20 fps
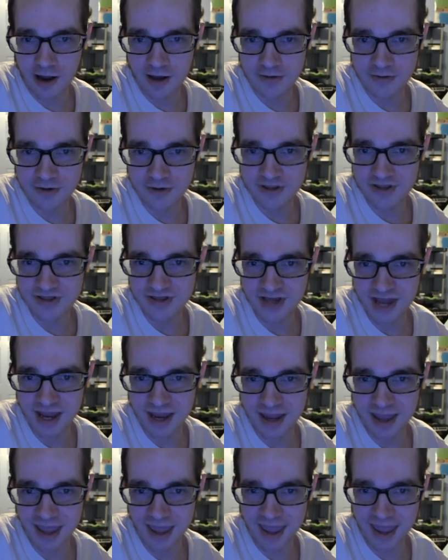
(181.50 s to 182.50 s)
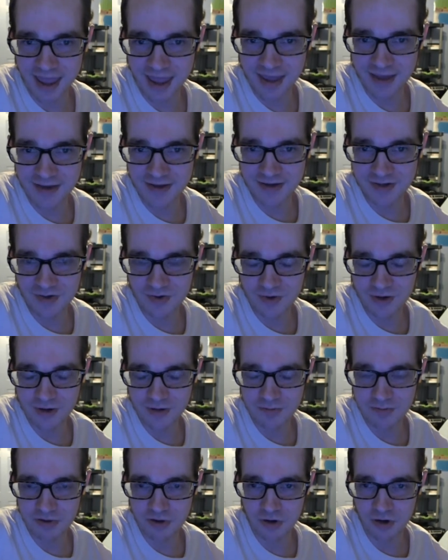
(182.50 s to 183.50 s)
where everything is,
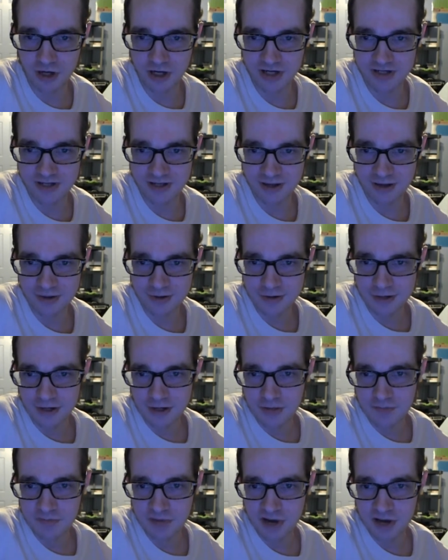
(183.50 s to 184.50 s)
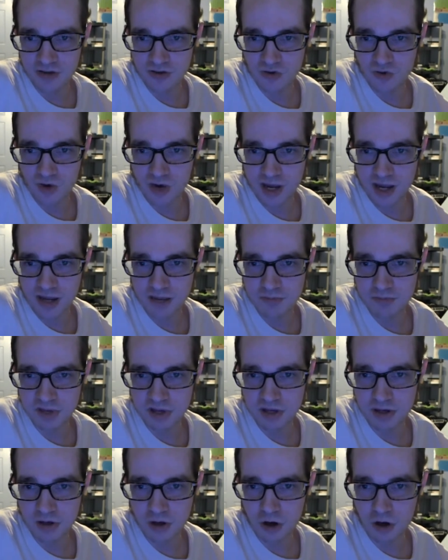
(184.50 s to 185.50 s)
where I'm pointing, by the
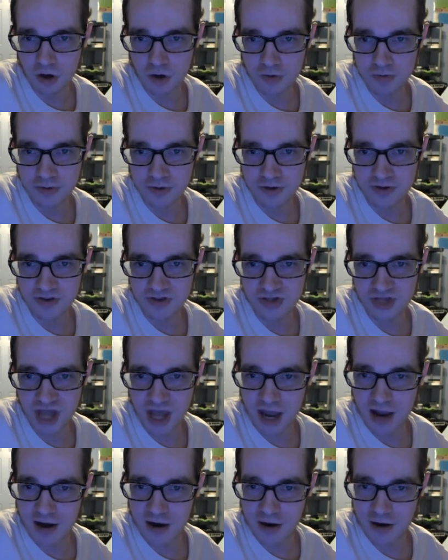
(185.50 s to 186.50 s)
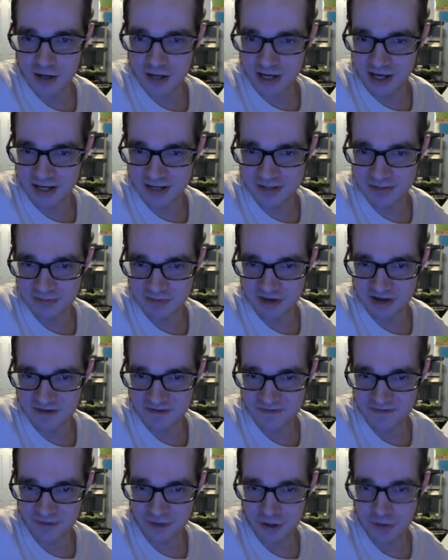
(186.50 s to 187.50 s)
way. But over there is
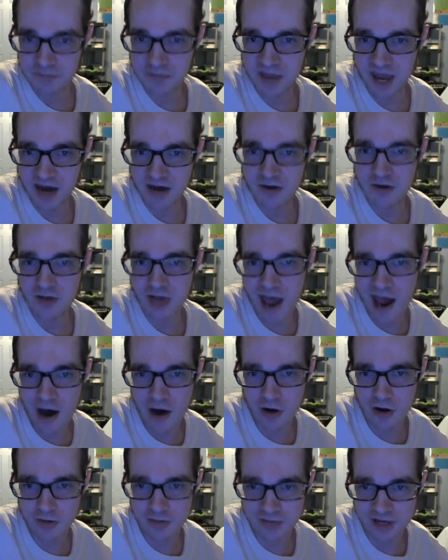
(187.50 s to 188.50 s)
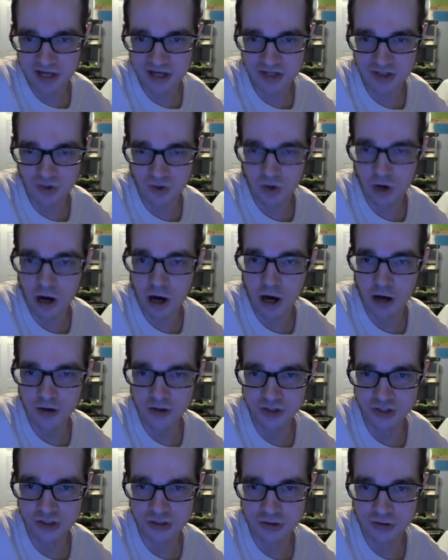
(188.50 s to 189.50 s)
my Full Metal Alchemist
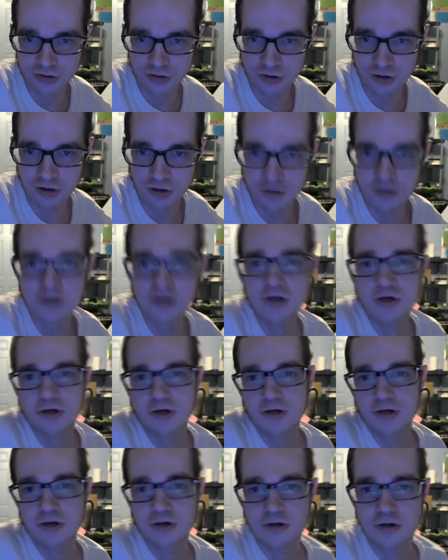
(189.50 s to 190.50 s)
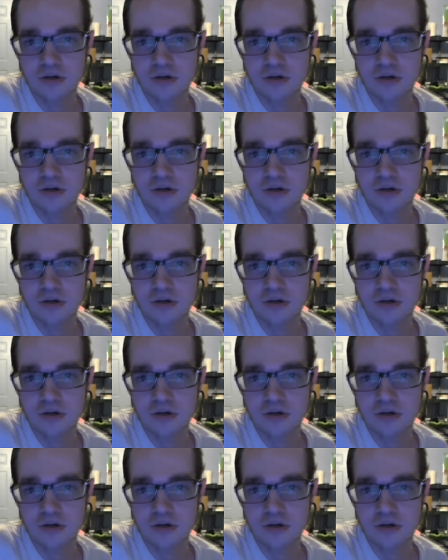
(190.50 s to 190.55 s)
wall scroll.